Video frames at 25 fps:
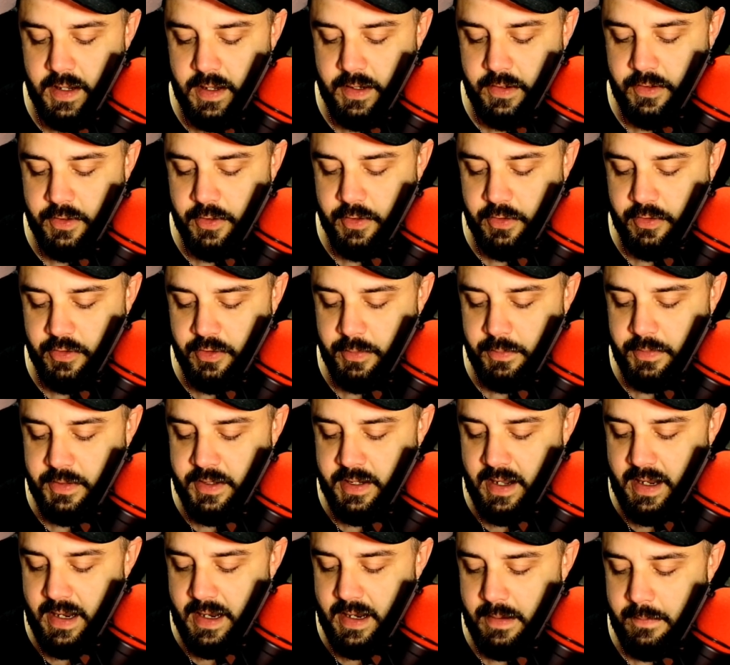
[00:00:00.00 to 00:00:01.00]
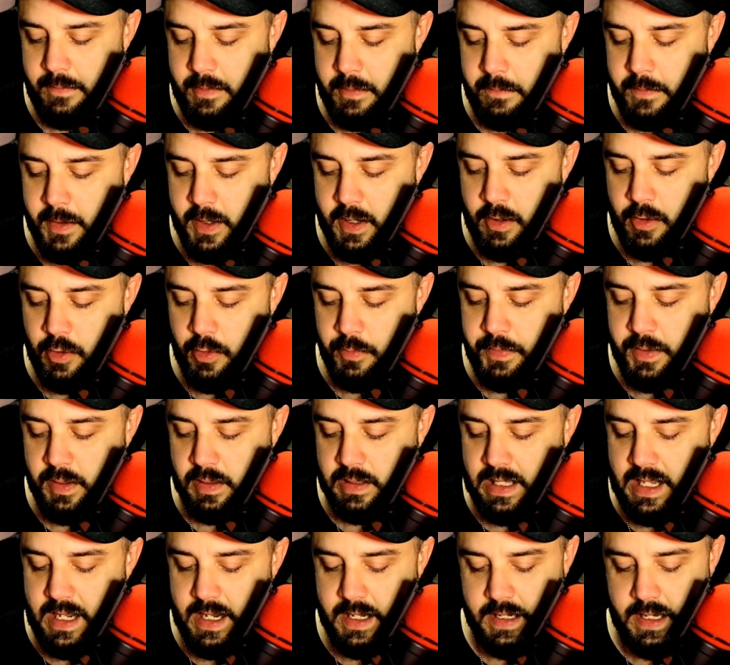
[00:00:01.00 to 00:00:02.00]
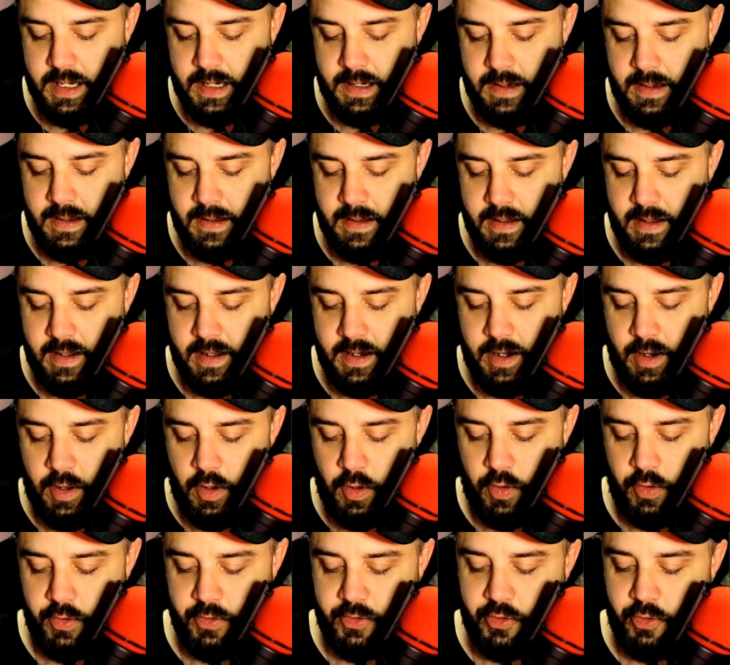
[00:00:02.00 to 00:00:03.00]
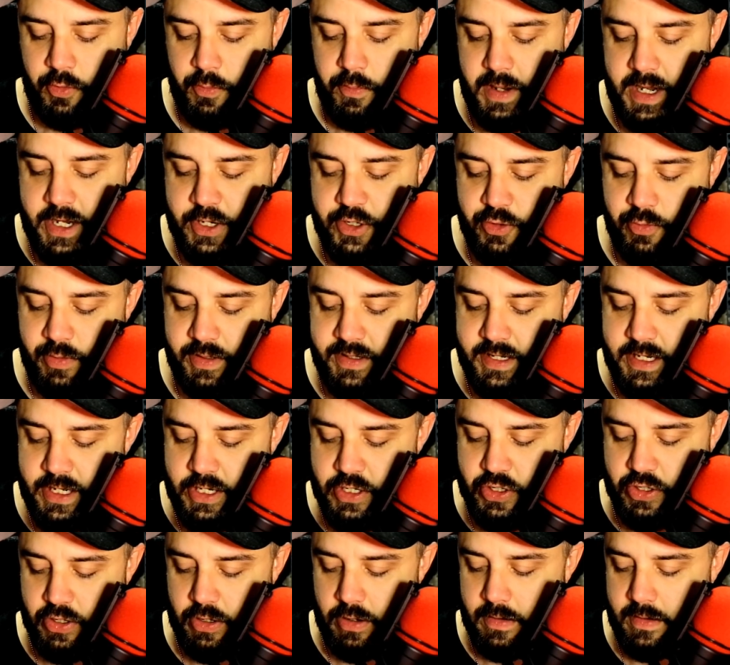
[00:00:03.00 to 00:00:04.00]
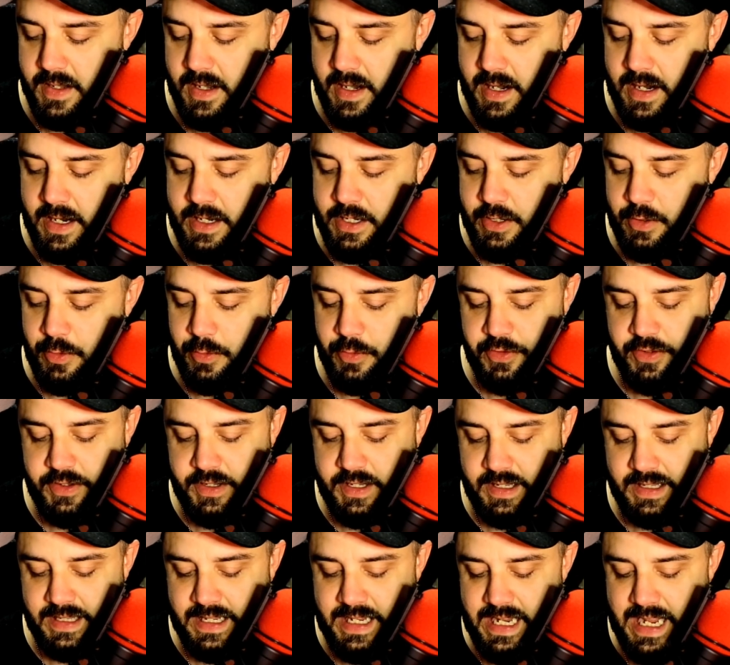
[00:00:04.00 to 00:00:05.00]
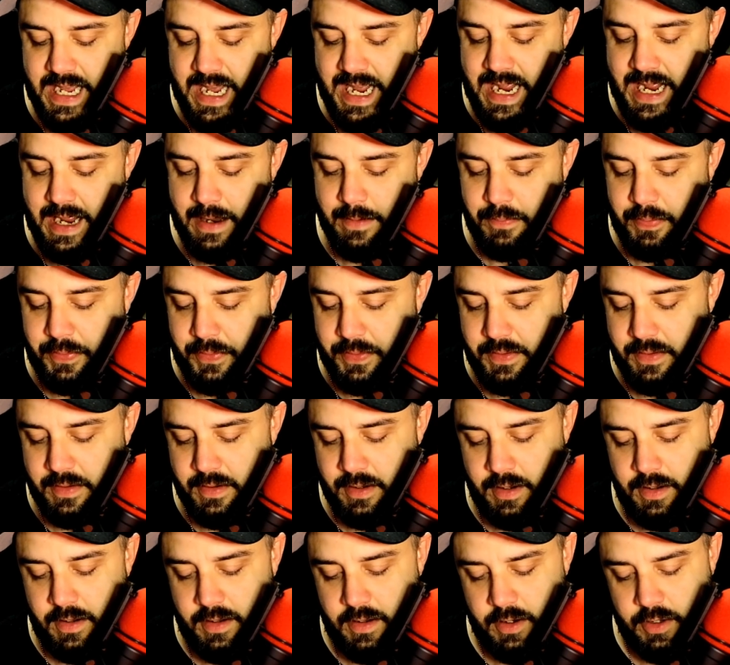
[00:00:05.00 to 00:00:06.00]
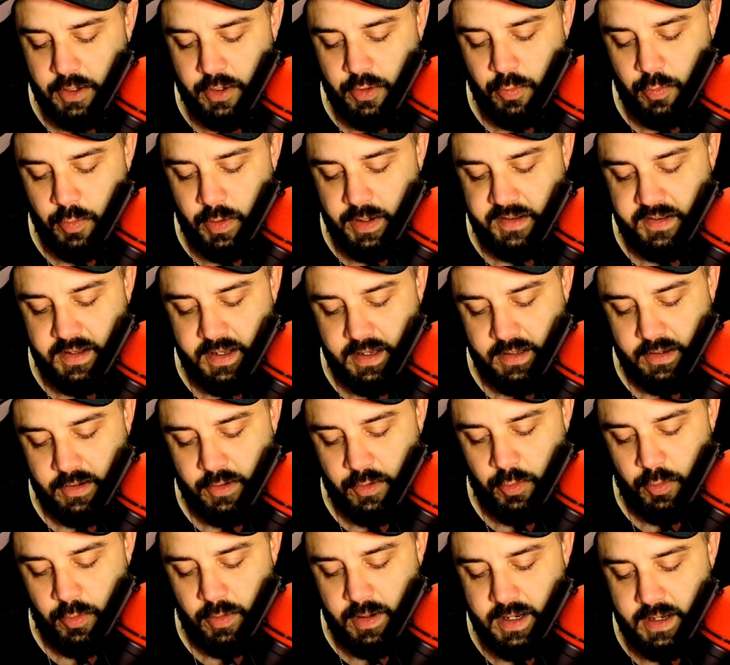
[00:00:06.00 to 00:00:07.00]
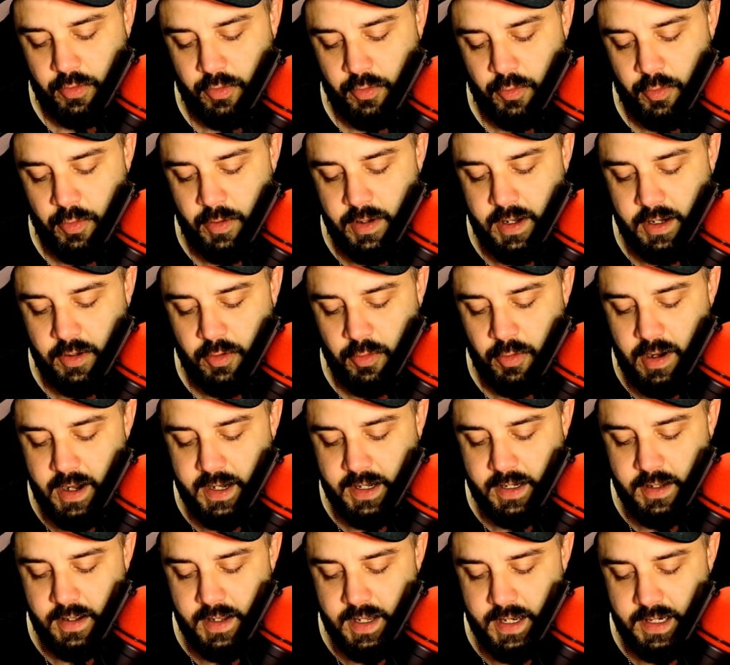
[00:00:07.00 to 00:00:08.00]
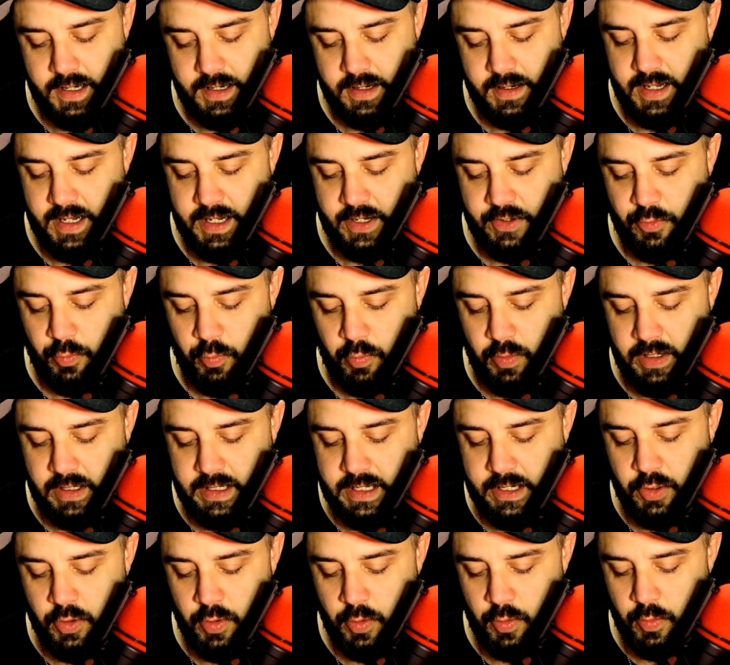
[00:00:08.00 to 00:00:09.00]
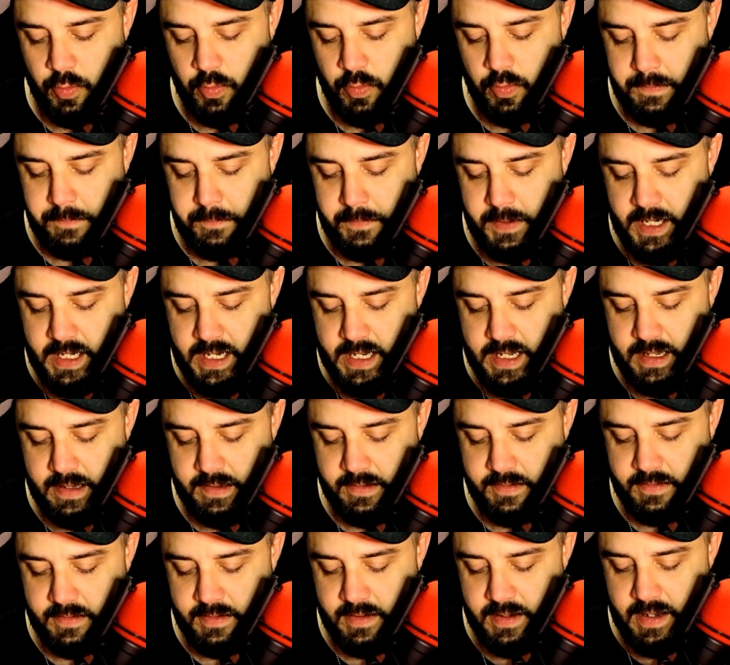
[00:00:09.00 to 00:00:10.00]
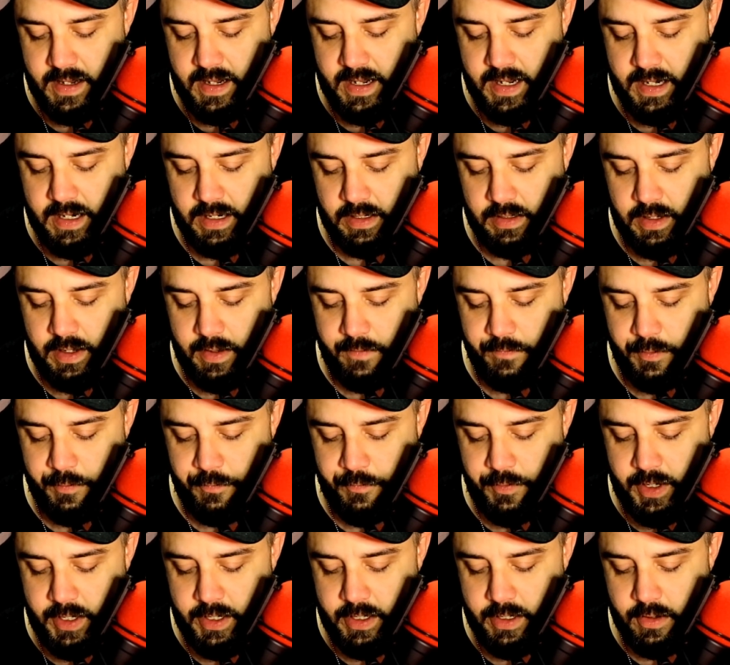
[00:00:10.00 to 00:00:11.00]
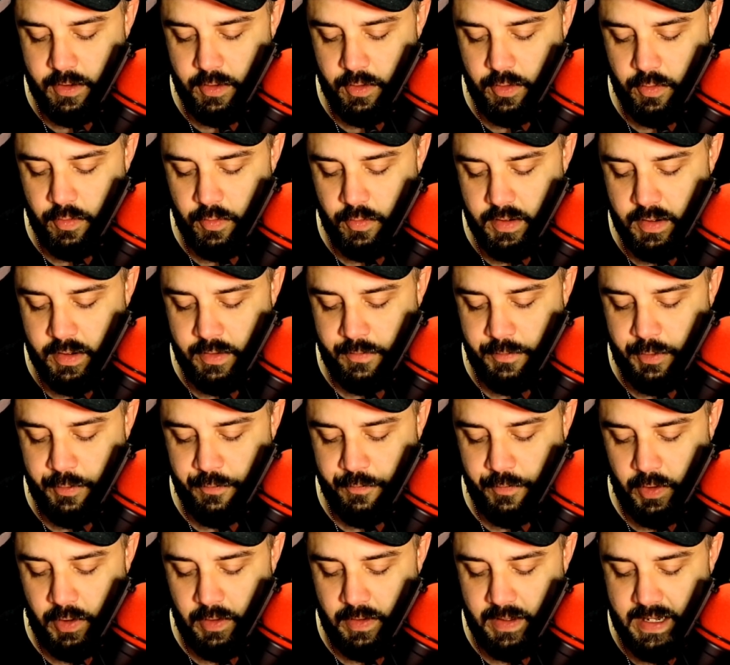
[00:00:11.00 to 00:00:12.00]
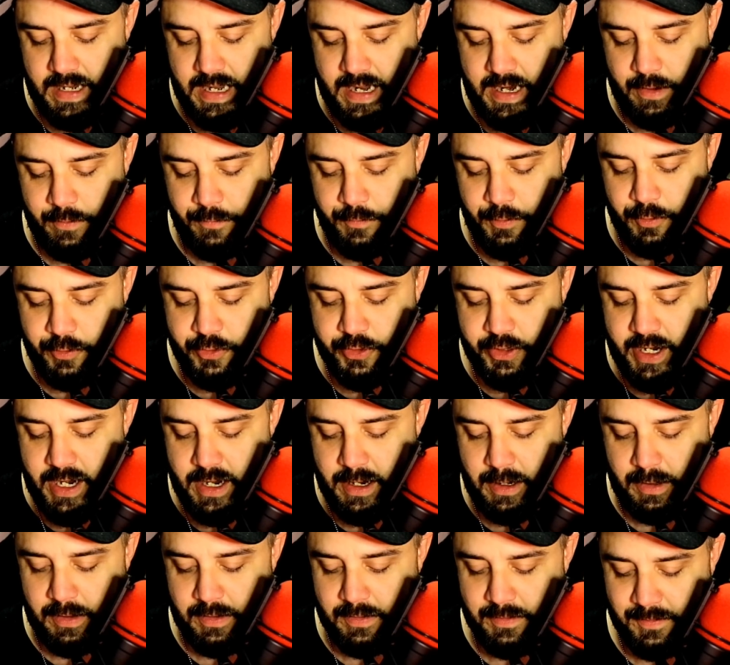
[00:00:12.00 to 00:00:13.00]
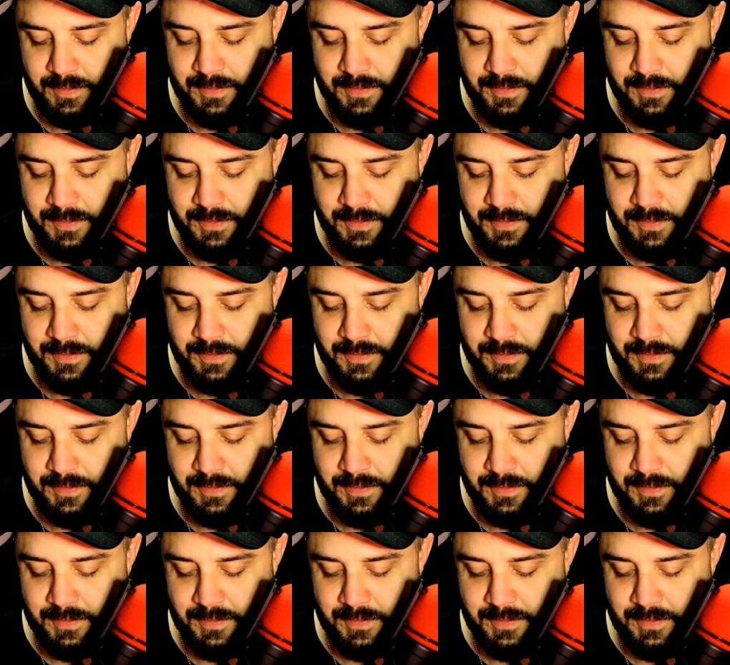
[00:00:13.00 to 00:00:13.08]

Took some time, but I hope you like it. And I also made you a t-shirt. I used the app, uh, what is it? Crick, Cricut? It's really cool. P.S. And I love the video of you falling out of your chair.